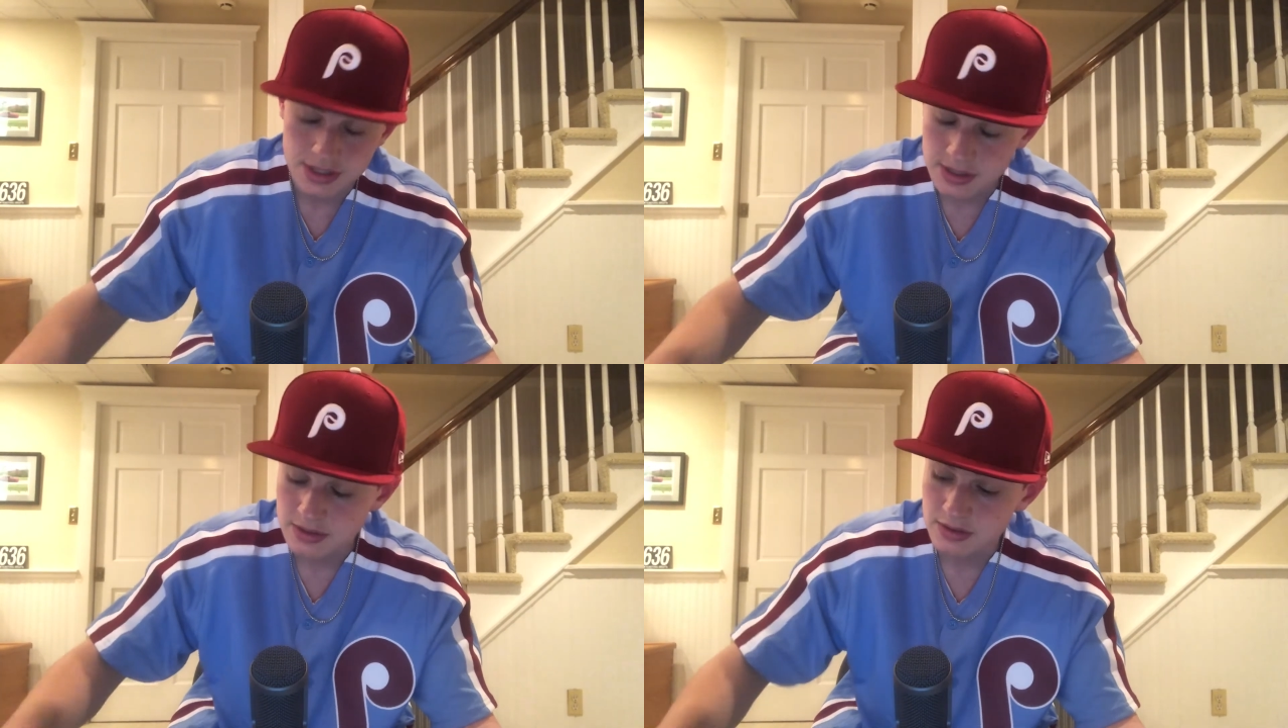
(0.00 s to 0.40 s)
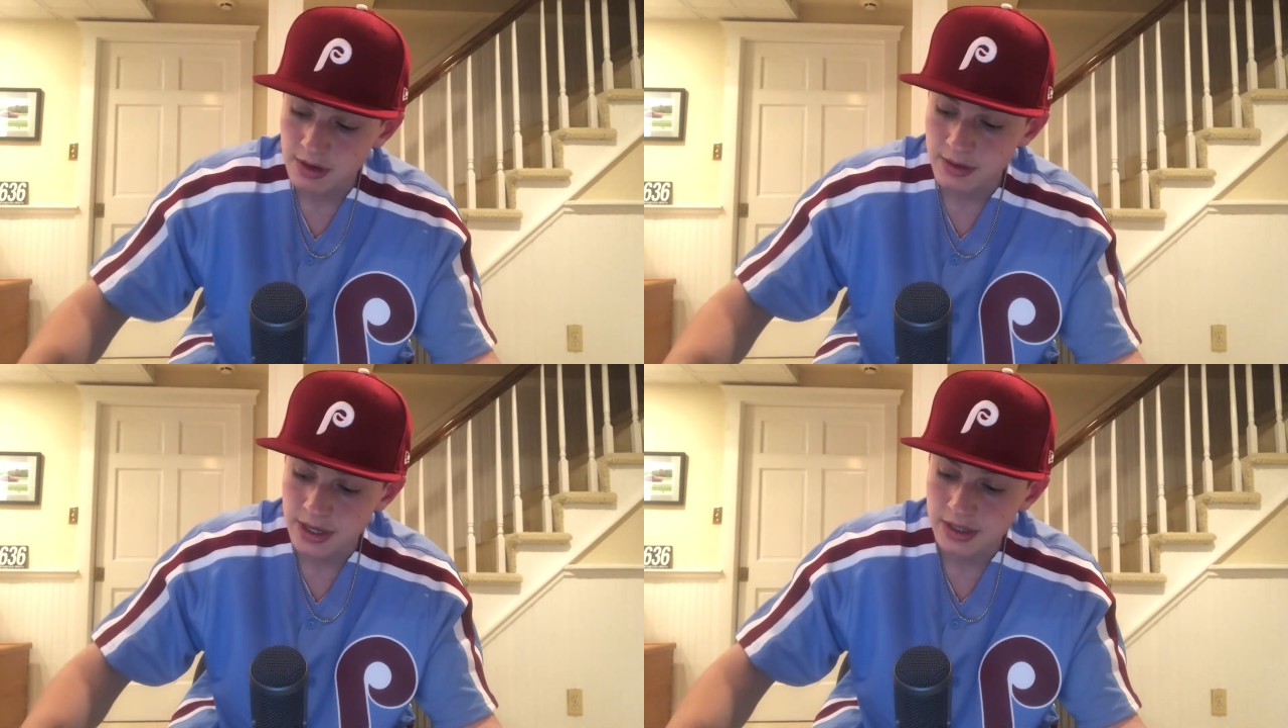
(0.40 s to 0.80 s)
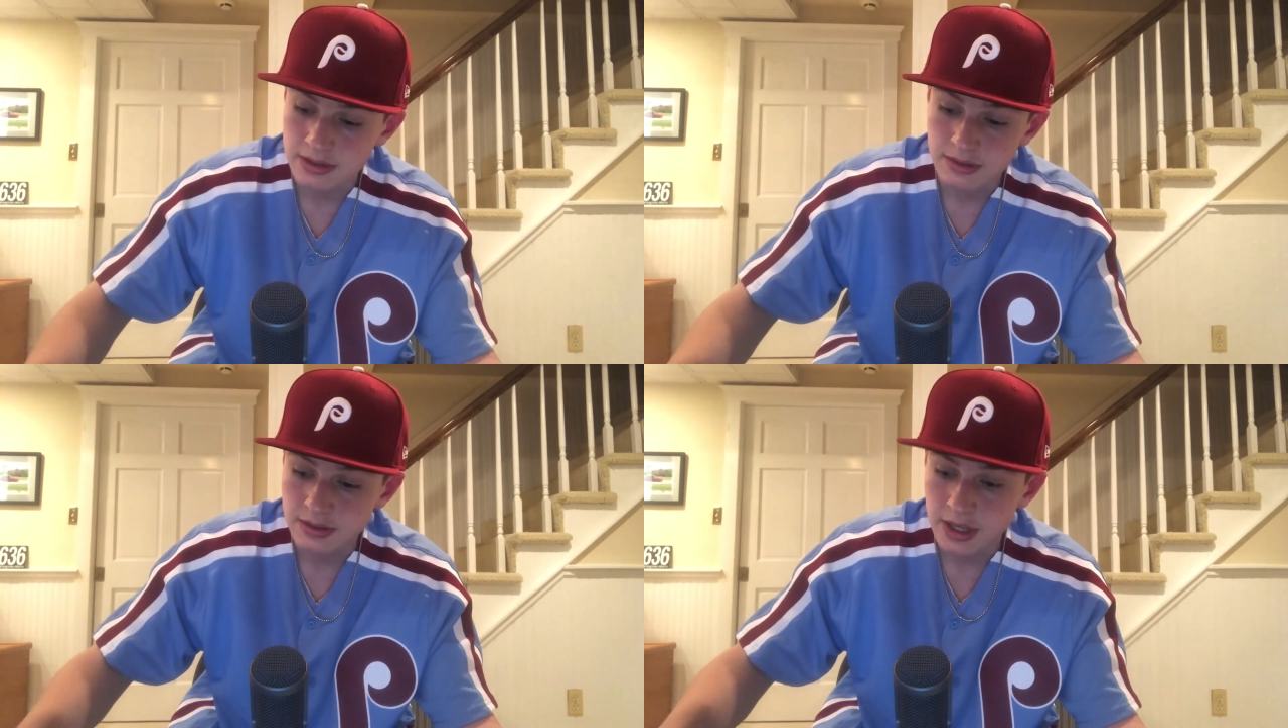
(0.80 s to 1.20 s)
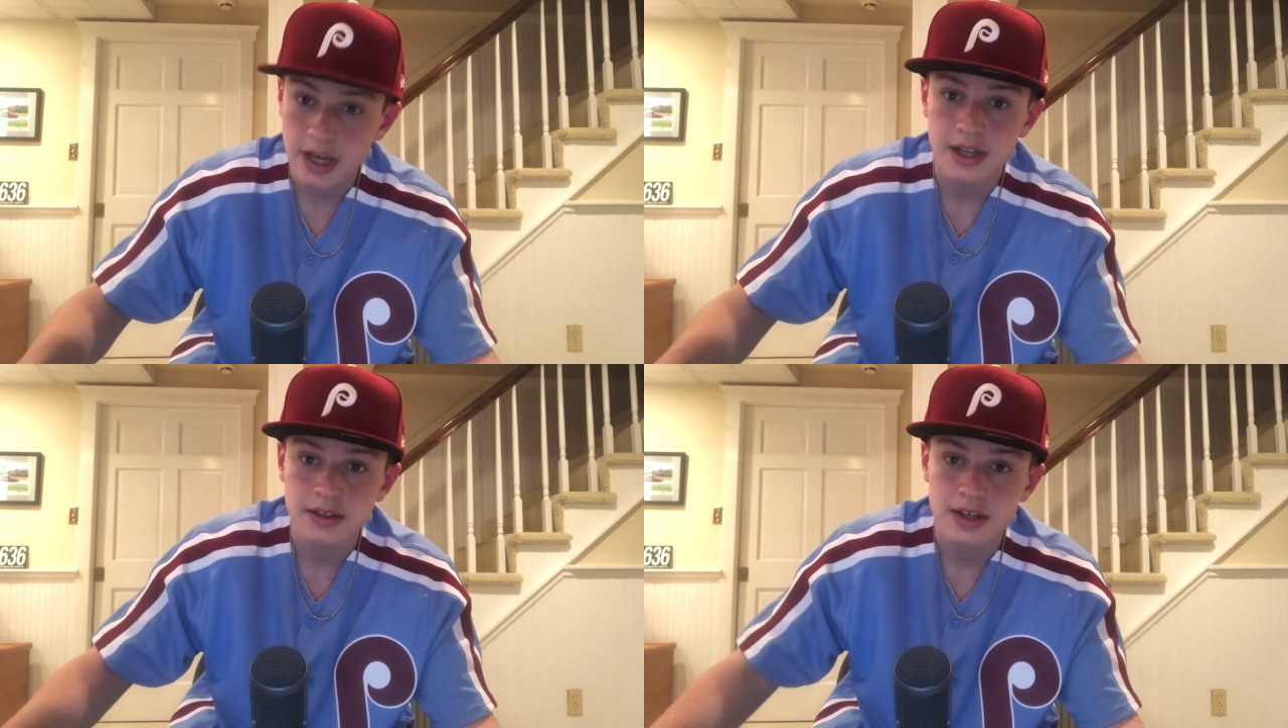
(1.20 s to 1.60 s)
Did it in 08
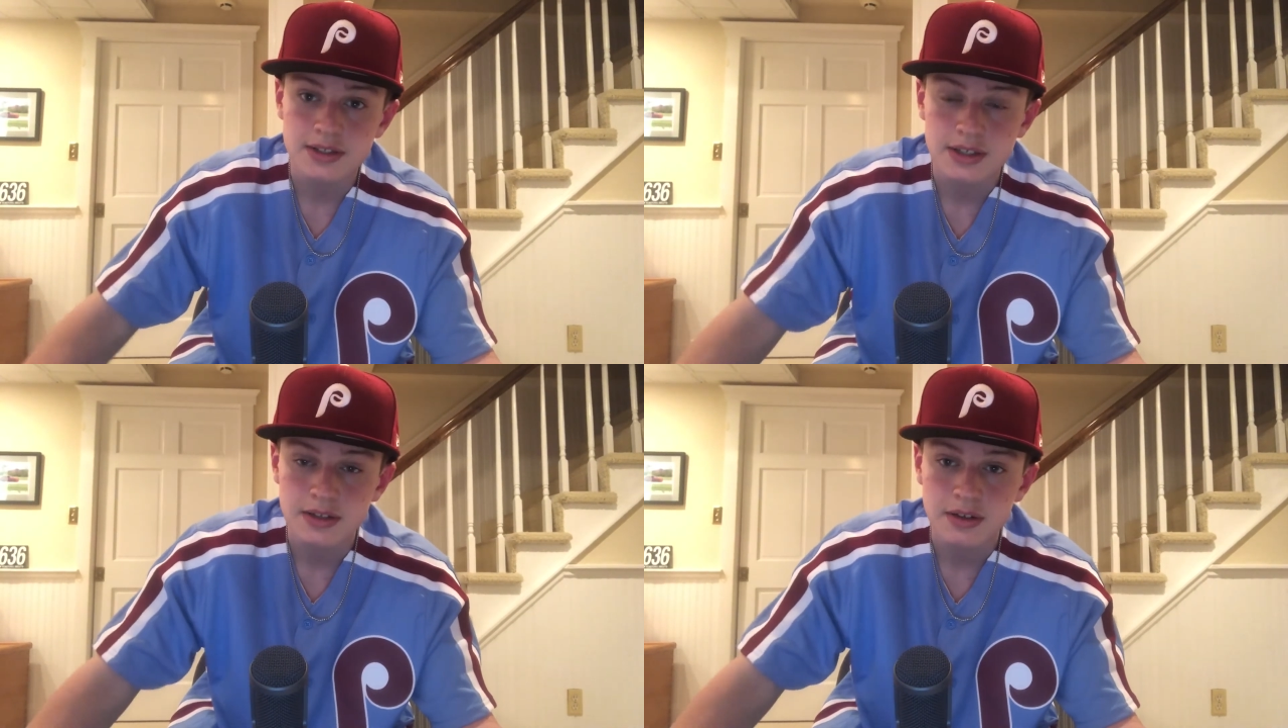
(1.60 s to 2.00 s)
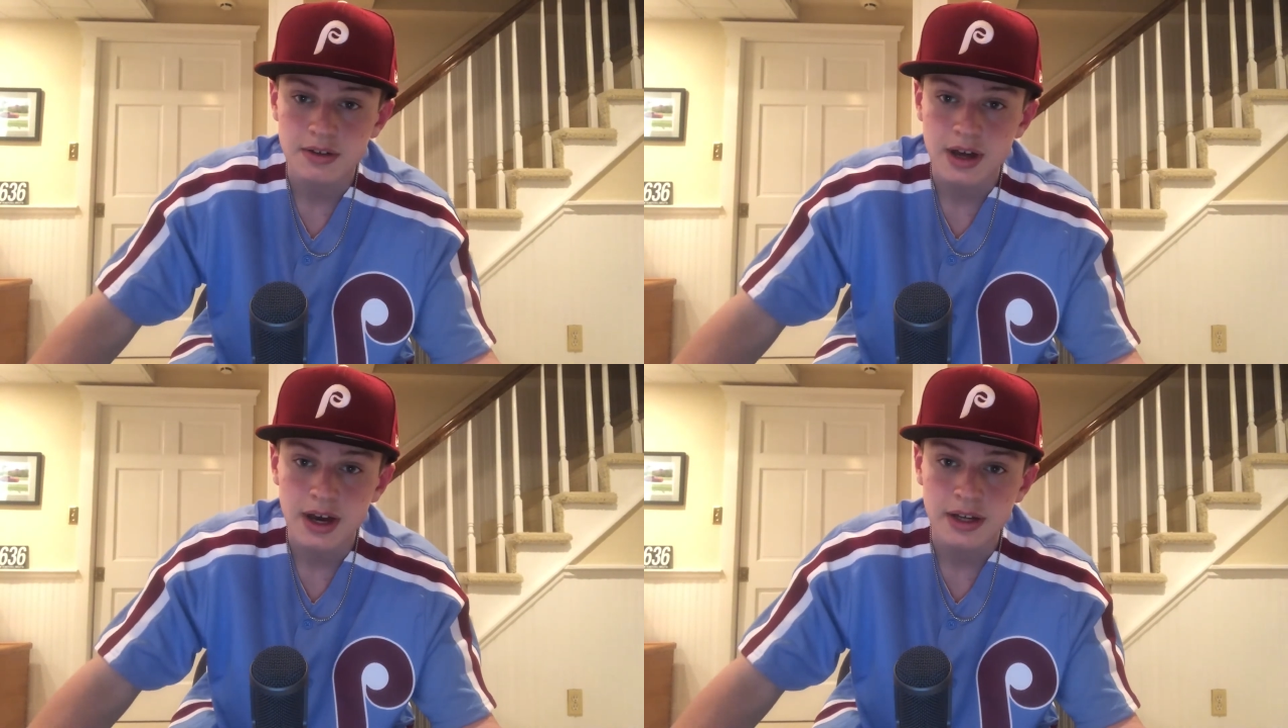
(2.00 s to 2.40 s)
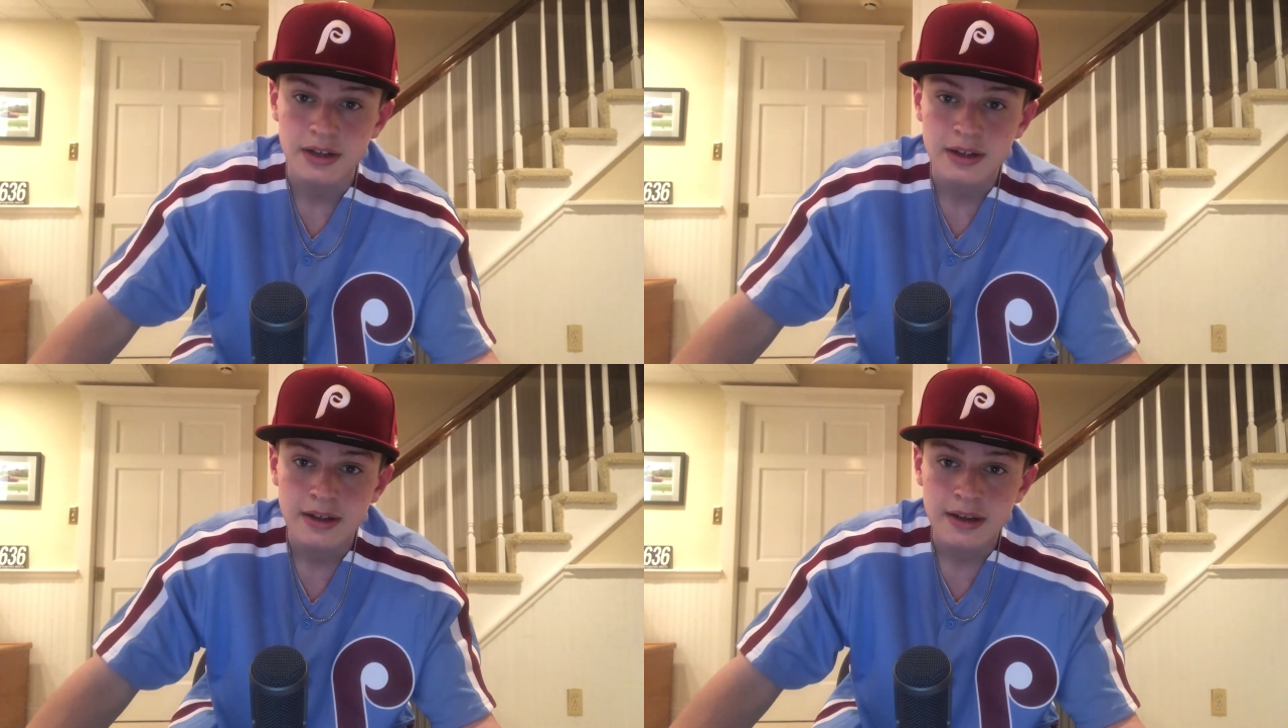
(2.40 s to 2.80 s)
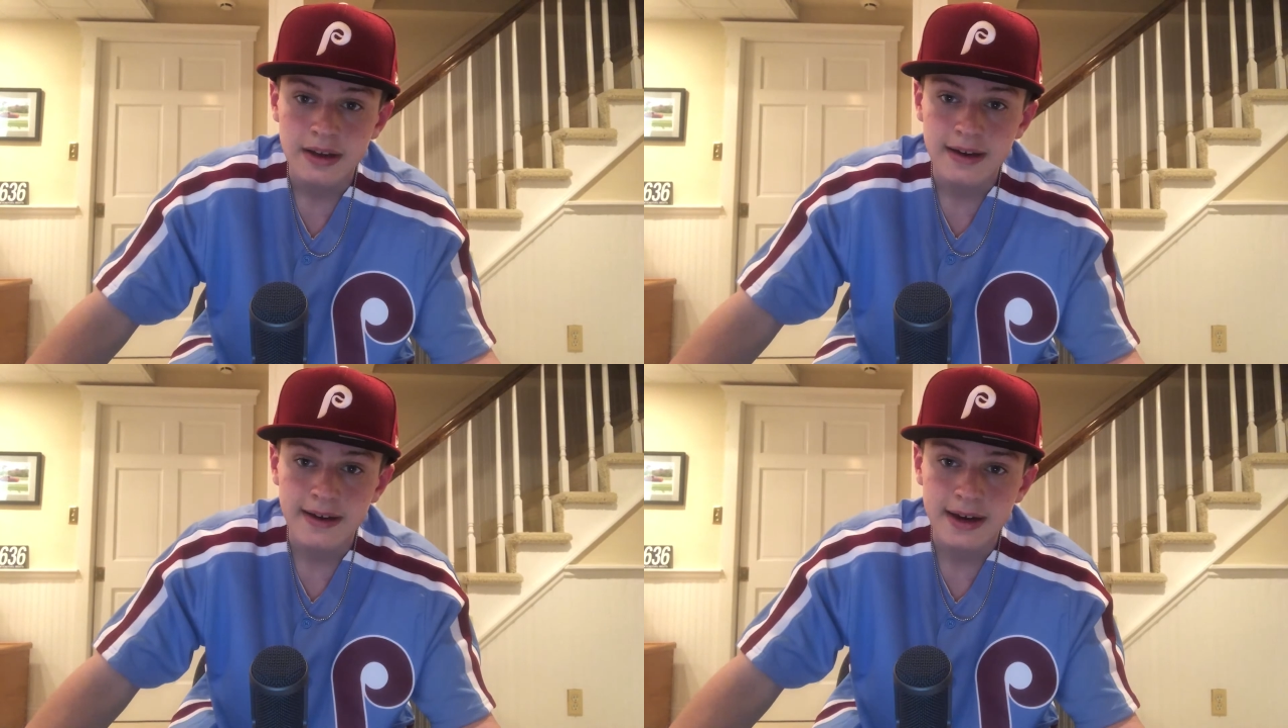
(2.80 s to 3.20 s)
and uh, did it in 09.
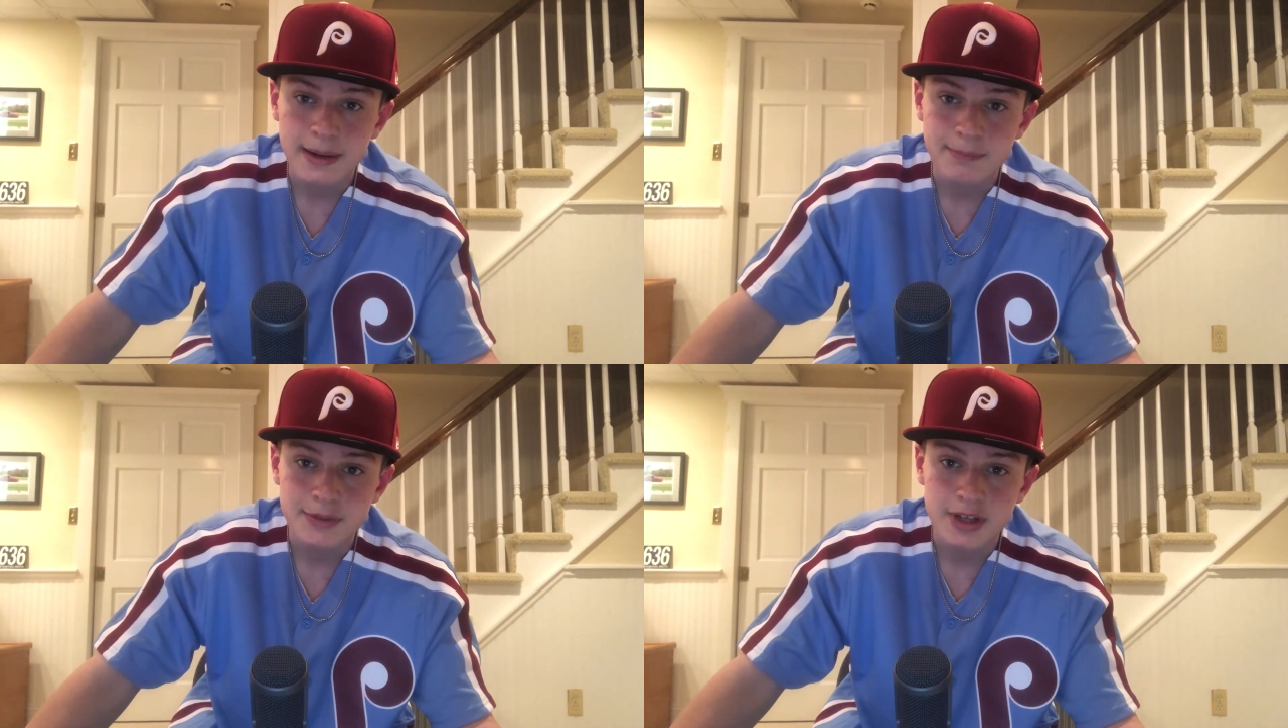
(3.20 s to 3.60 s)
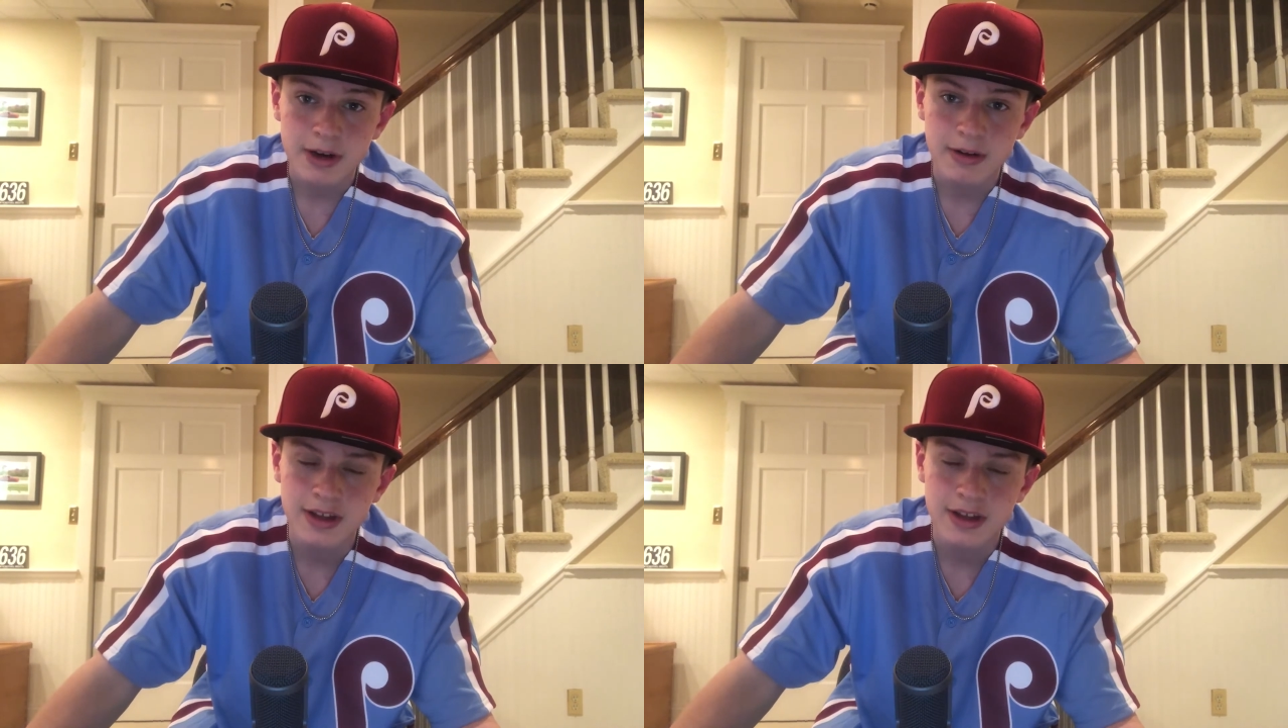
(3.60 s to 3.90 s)
Um, so,